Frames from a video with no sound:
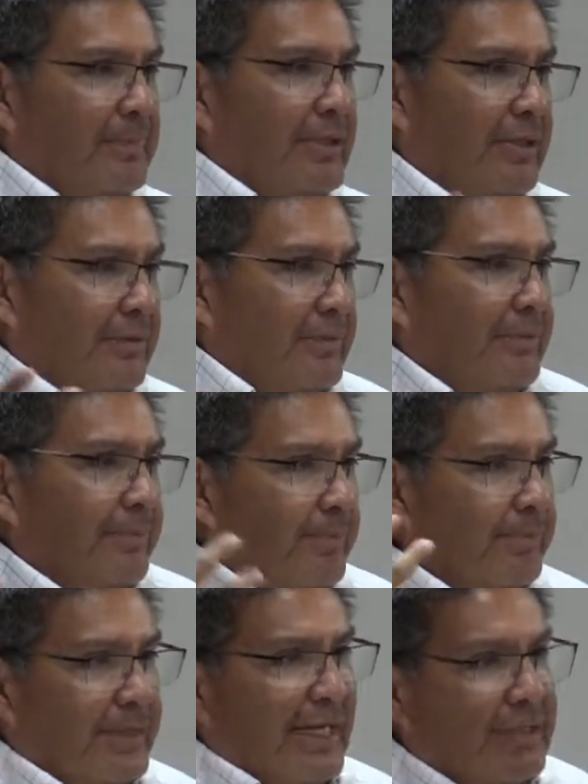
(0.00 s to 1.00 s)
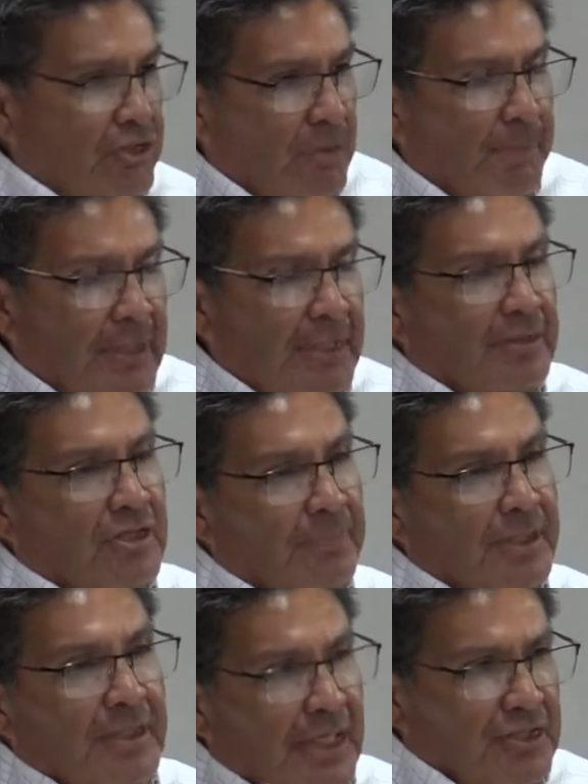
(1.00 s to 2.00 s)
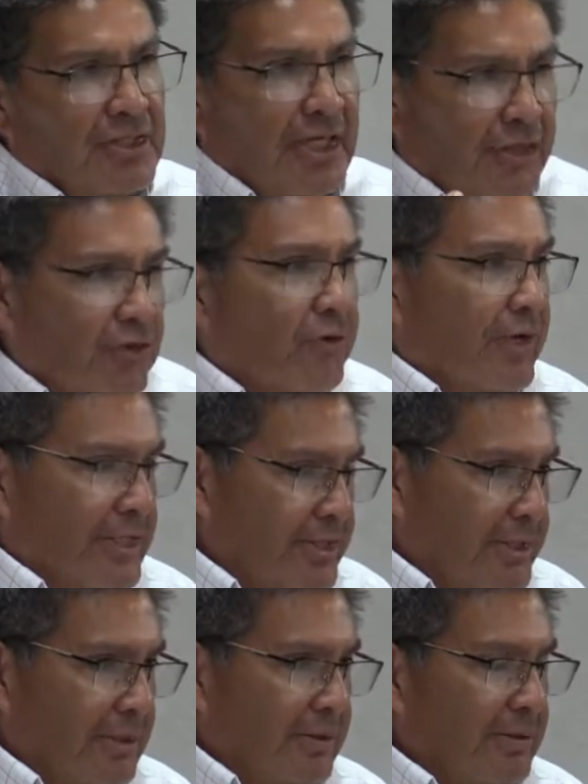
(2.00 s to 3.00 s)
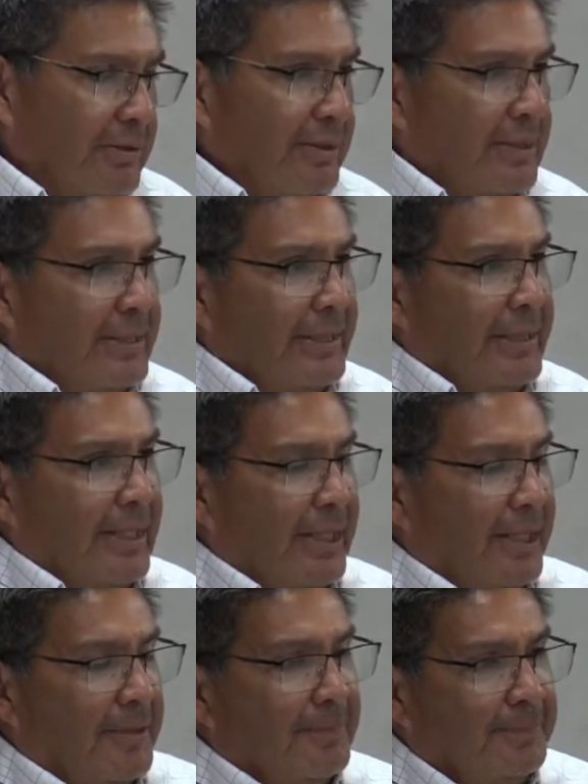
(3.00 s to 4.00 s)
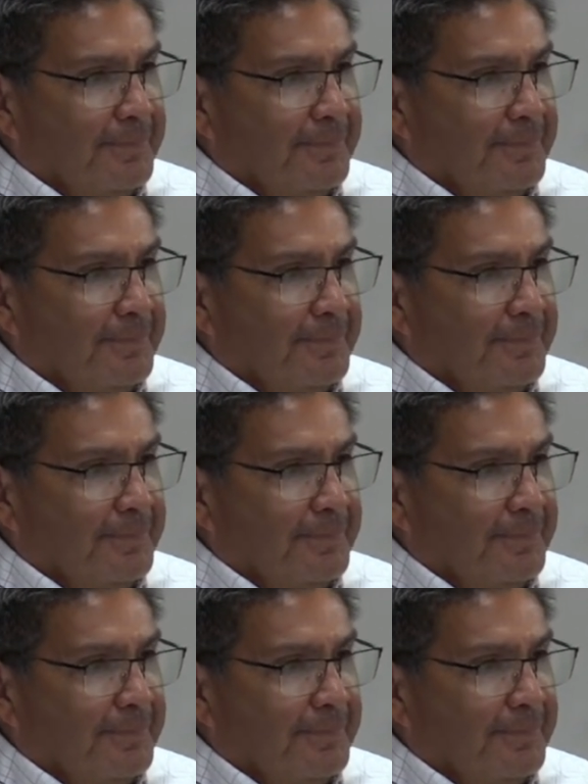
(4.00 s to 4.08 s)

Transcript: you know, but that to me, to me, that's interesting. Because